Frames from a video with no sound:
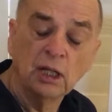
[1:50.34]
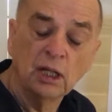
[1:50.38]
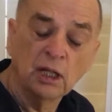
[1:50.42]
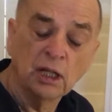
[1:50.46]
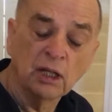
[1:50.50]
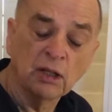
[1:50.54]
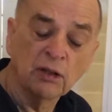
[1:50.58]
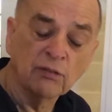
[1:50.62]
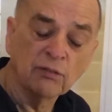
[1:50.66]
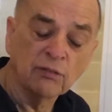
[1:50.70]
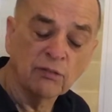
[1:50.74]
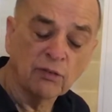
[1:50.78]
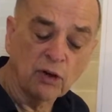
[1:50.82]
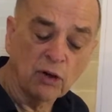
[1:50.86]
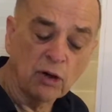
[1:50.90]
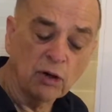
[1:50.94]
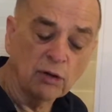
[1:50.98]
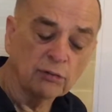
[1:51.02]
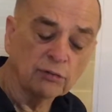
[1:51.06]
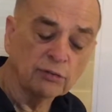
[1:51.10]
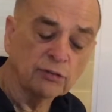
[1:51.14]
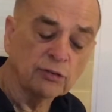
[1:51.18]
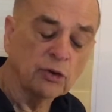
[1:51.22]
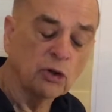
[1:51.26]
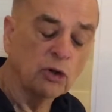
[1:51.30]

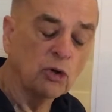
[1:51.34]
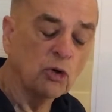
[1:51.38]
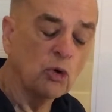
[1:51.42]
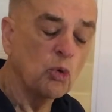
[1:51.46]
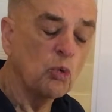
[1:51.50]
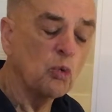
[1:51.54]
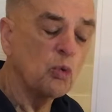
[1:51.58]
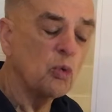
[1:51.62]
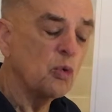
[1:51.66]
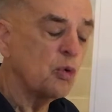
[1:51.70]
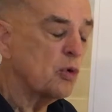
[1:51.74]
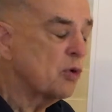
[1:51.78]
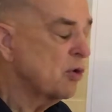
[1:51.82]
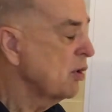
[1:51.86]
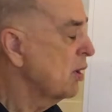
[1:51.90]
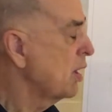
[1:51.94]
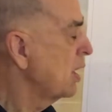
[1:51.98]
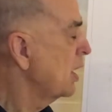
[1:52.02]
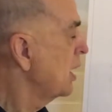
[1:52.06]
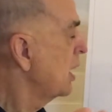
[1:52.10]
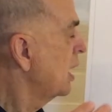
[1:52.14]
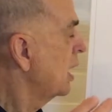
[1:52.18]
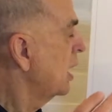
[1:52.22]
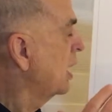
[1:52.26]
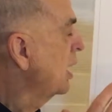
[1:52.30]
involved. So
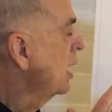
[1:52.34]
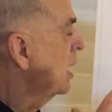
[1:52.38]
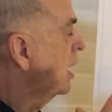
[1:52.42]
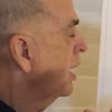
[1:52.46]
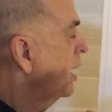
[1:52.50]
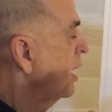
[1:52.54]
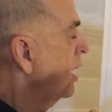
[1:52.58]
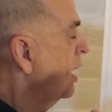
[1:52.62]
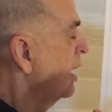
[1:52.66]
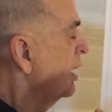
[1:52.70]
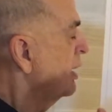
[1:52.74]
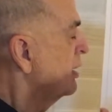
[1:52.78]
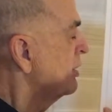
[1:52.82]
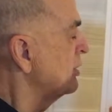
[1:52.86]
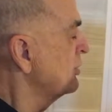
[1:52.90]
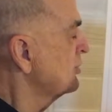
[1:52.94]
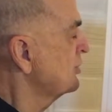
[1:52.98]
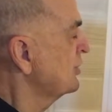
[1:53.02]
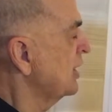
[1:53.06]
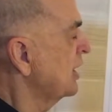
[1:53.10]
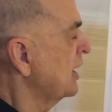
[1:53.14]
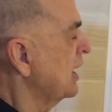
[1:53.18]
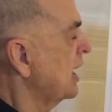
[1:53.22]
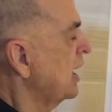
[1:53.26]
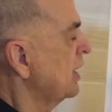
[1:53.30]

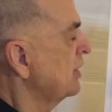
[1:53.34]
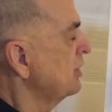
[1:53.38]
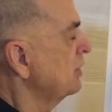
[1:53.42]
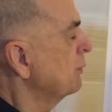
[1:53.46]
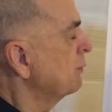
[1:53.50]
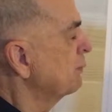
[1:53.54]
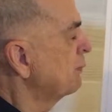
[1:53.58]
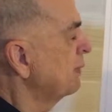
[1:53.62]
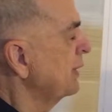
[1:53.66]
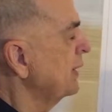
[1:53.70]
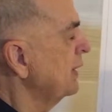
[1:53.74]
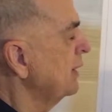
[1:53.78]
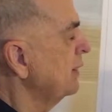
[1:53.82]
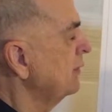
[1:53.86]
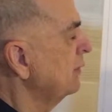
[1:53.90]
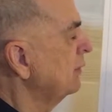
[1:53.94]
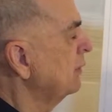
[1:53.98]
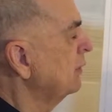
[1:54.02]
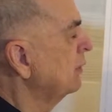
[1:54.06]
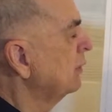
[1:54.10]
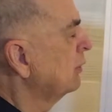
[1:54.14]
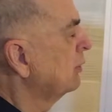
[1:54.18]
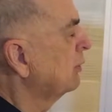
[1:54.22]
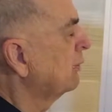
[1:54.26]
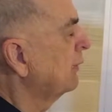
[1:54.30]
understand how you breathe
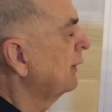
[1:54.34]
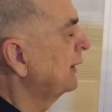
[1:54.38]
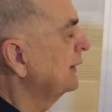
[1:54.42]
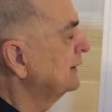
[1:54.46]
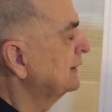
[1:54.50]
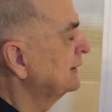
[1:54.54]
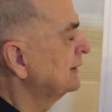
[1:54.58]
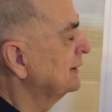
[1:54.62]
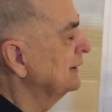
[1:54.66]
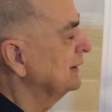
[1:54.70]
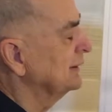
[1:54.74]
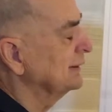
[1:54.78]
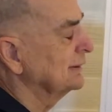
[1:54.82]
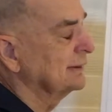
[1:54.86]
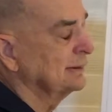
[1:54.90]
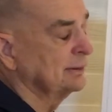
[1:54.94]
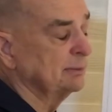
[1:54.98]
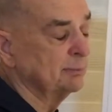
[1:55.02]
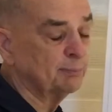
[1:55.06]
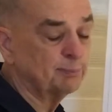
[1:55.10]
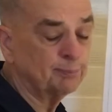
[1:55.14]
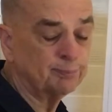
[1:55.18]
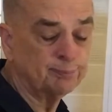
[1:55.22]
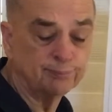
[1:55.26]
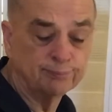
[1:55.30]
creates this.
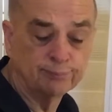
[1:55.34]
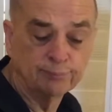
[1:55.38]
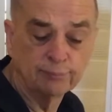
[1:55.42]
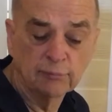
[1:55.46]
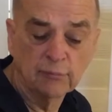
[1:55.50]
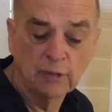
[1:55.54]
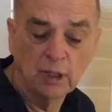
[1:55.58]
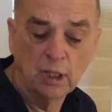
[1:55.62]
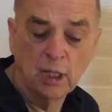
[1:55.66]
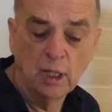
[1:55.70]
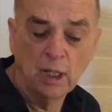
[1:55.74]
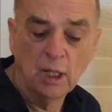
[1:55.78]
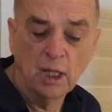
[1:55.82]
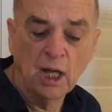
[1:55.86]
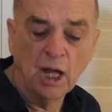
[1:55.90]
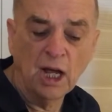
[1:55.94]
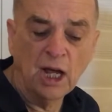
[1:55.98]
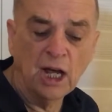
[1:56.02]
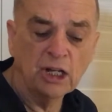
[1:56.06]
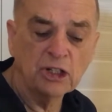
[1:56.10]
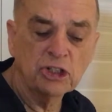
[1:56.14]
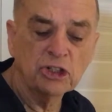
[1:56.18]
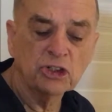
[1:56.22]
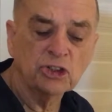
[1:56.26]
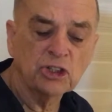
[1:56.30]

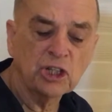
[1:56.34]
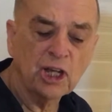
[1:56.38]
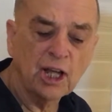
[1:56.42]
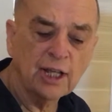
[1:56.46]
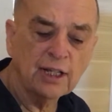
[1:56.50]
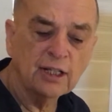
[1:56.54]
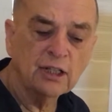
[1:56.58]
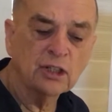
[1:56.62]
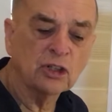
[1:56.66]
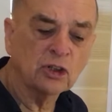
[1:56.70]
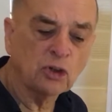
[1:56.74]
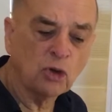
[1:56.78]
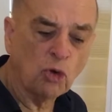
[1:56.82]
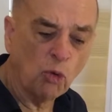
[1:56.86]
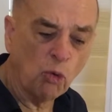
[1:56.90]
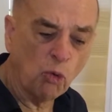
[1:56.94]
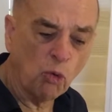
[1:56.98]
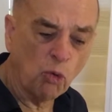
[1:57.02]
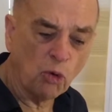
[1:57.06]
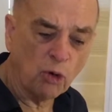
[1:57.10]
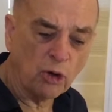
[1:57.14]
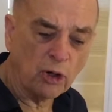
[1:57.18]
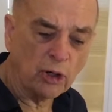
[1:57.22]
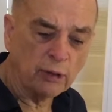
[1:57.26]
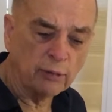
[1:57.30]
How you tighten the
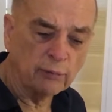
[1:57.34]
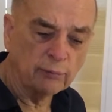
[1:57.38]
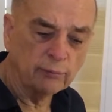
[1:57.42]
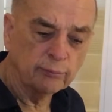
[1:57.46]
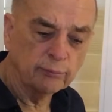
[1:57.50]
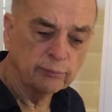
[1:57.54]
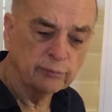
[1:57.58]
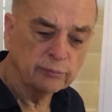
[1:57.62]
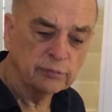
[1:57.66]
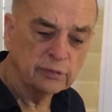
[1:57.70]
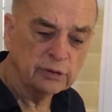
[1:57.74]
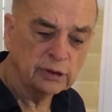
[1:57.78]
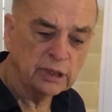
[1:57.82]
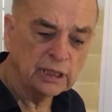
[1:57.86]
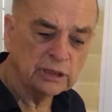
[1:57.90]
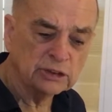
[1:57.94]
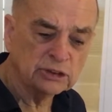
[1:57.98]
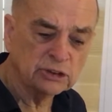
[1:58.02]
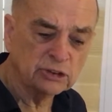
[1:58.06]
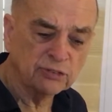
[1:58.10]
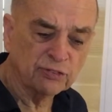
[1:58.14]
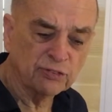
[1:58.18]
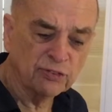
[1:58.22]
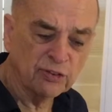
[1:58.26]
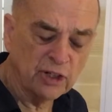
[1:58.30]
core.
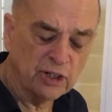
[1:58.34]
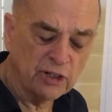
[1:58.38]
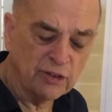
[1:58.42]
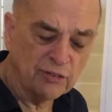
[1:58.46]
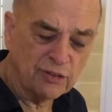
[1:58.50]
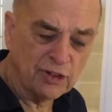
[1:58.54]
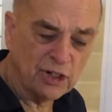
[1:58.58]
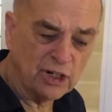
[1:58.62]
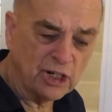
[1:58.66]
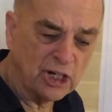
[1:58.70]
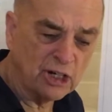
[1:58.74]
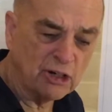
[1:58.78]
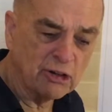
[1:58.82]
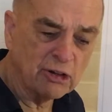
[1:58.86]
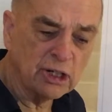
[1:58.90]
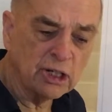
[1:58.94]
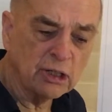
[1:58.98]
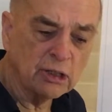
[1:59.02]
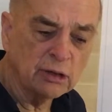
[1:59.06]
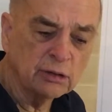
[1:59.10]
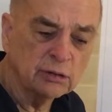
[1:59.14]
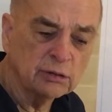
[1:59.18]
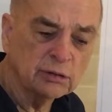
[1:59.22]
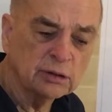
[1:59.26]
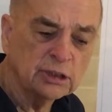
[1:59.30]
That's your front of your
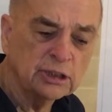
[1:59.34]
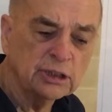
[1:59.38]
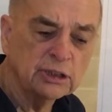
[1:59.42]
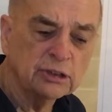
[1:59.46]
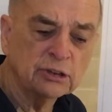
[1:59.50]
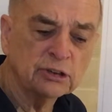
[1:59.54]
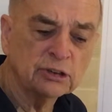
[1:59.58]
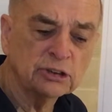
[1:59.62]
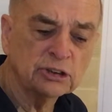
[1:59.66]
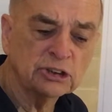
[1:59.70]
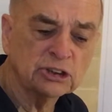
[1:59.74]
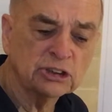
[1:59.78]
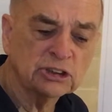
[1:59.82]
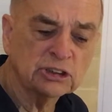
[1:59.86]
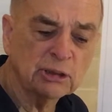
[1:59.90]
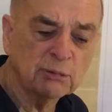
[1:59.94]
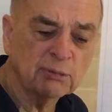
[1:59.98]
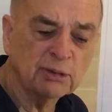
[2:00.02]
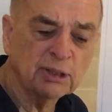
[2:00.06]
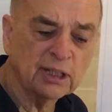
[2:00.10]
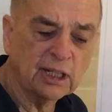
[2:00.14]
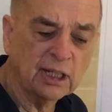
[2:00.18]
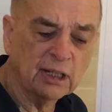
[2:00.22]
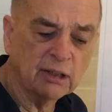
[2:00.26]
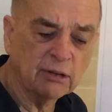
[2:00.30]
area, here in the
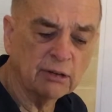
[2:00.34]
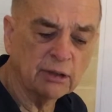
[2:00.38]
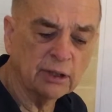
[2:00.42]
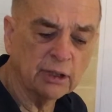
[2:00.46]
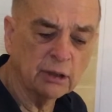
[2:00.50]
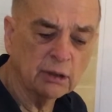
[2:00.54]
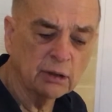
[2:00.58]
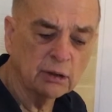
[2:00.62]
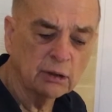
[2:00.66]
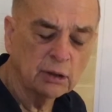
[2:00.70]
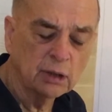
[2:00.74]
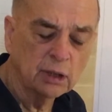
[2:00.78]
stomach area.